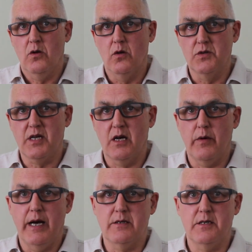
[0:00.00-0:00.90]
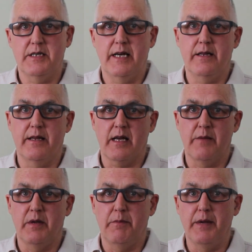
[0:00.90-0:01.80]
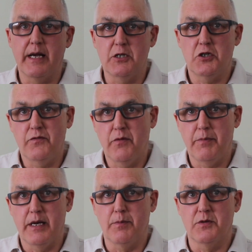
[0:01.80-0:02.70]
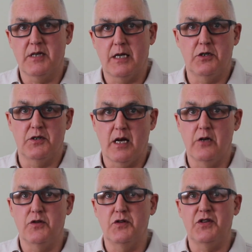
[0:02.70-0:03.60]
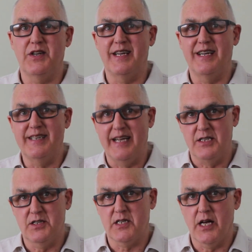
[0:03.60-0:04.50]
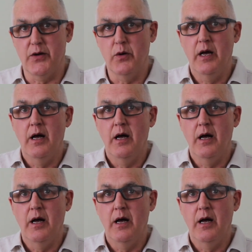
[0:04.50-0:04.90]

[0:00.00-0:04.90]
Also, as I said, that can be a big issue for people such as those who sit at a desk, so